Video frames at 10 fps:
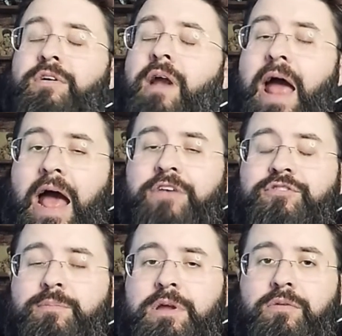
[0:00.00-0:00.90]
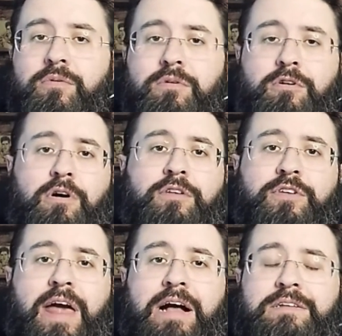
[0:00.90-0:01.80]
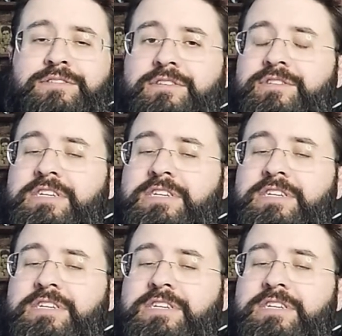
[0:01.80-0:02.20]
there has to be a root cause analysis,